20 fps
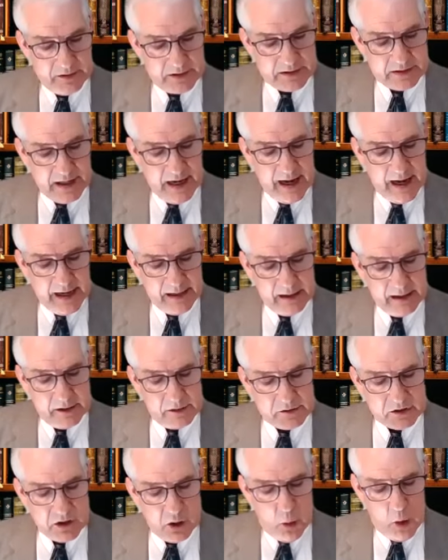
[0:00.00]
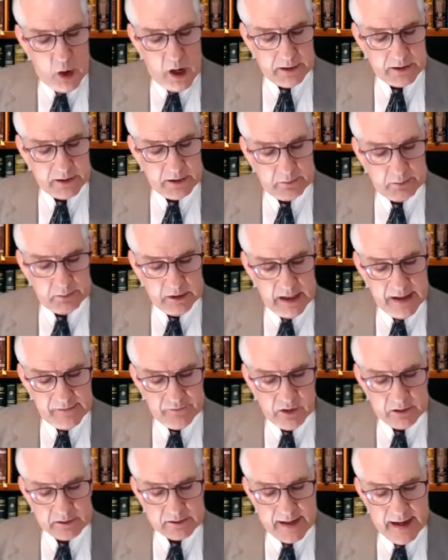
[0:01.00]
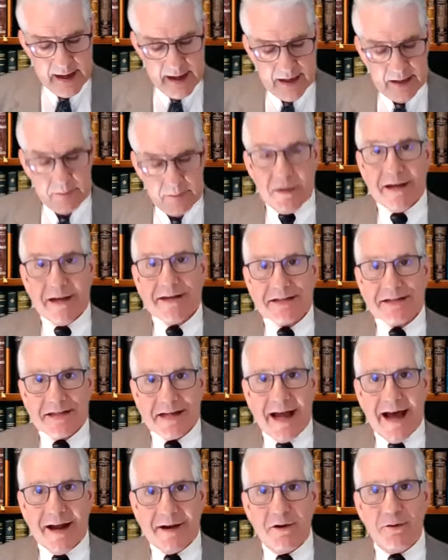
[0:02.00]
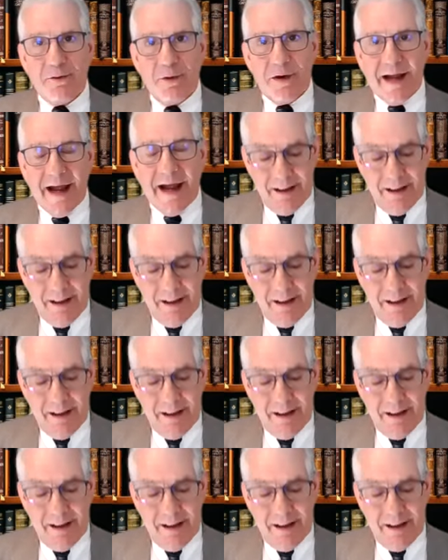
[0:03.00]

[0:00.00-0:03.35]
At the tiniest quantum level, time is not a